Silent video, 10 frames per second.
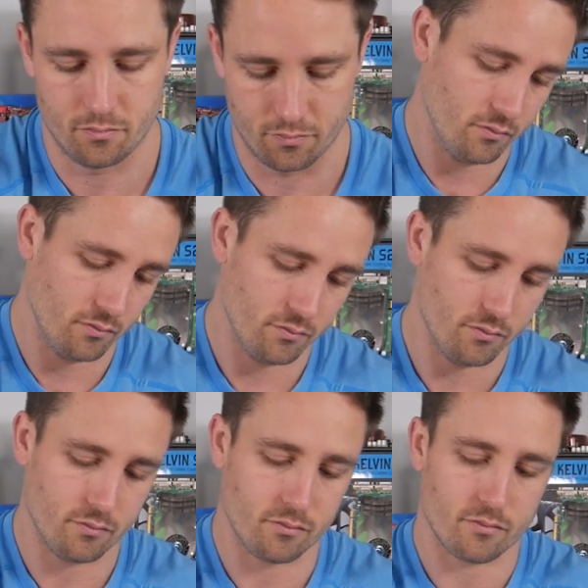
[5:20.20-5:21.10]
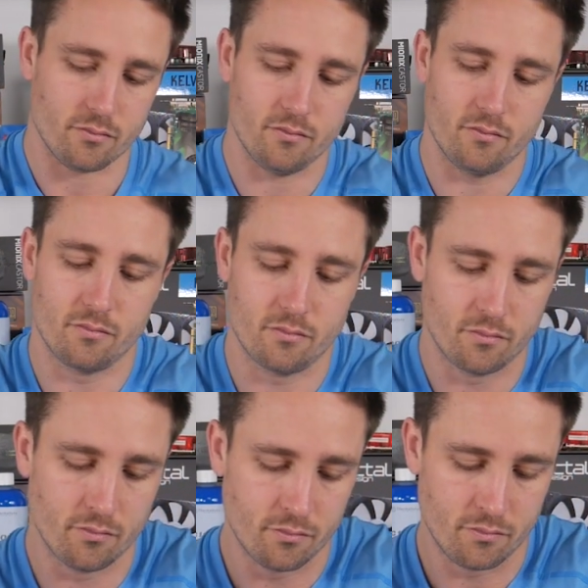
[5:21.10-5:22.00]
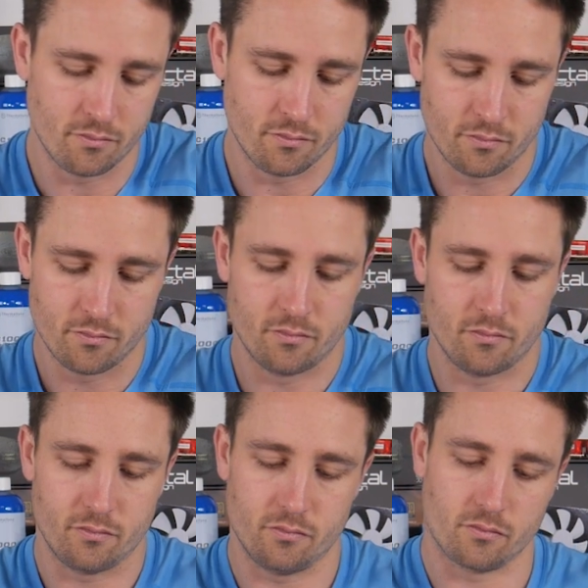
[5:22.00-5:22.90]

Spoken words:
No one is speaking in this clip.